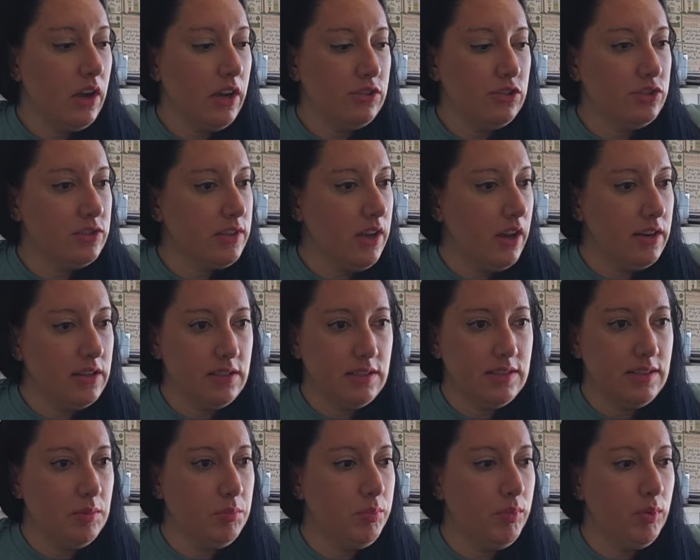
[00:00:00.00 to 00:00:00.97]
I just got a
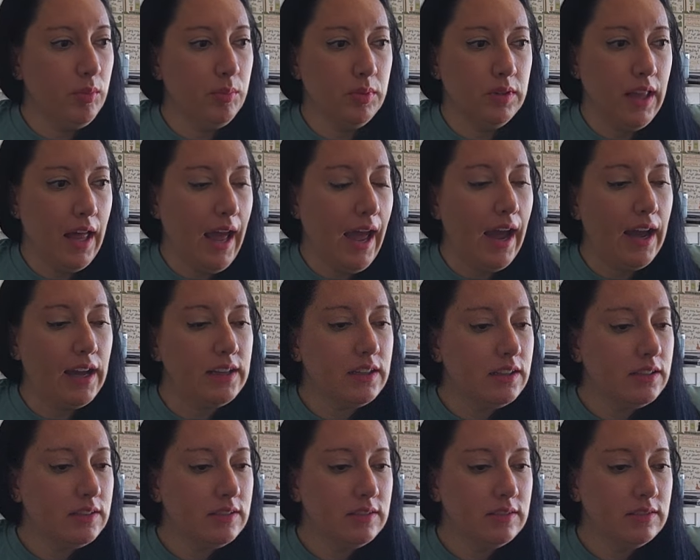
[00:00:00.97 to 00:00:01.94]
simple
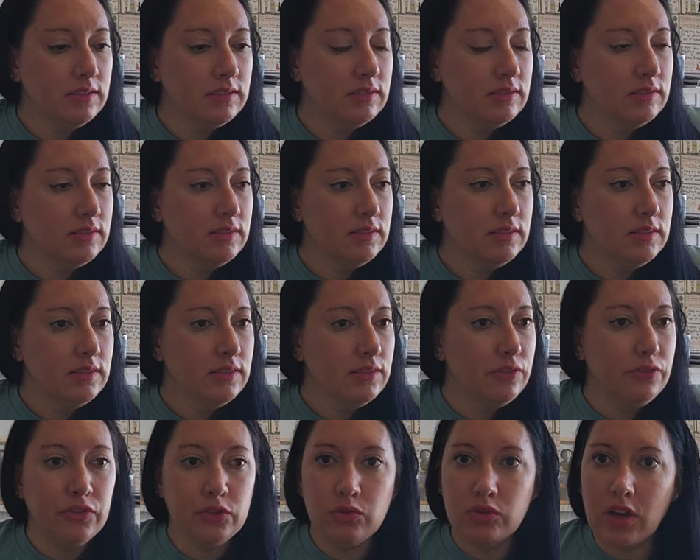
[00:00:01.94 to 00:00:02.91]
black
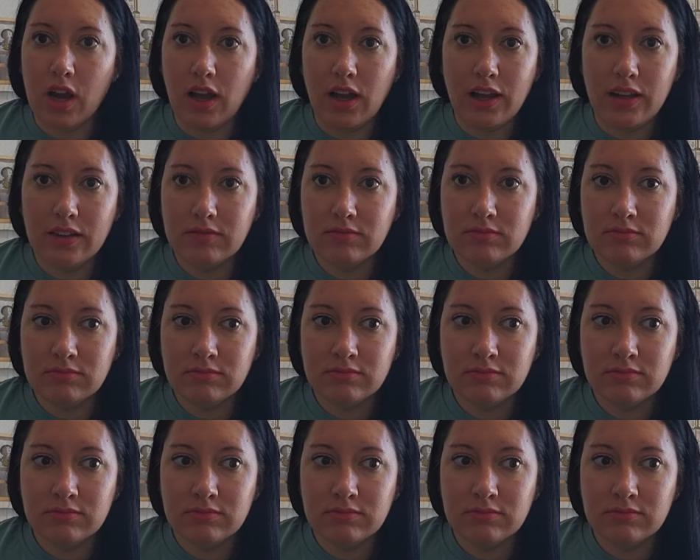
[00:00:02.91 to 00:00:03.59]
futon